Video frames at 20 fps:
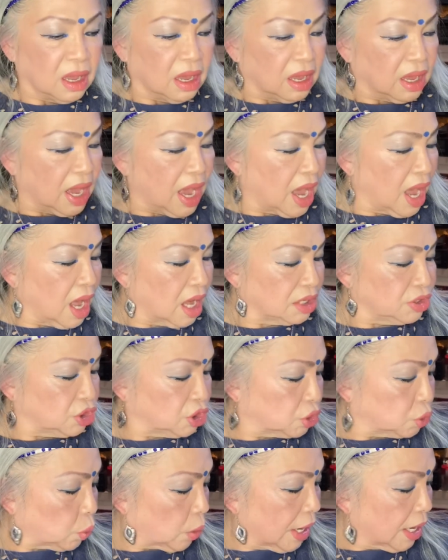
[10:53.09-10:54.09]
Yeah, I'm
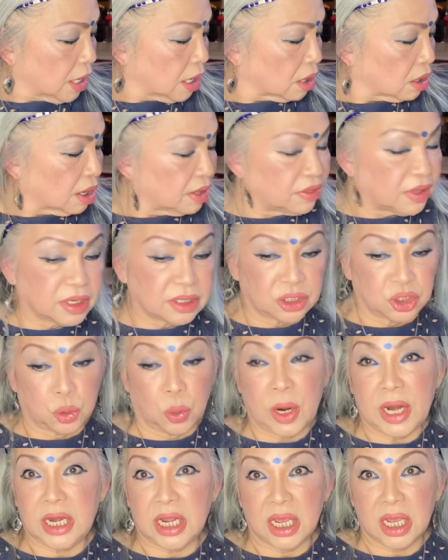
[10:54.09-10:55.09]
just waiting on the
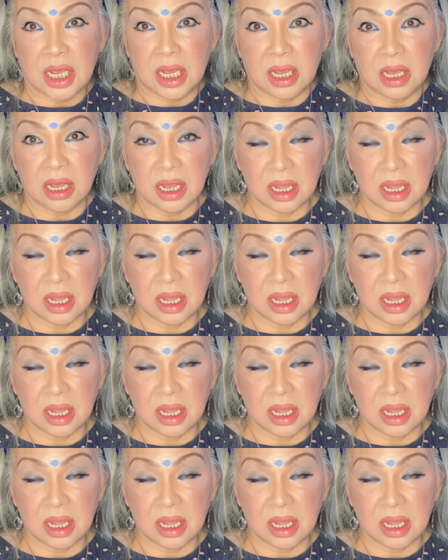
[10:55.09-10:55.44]
20,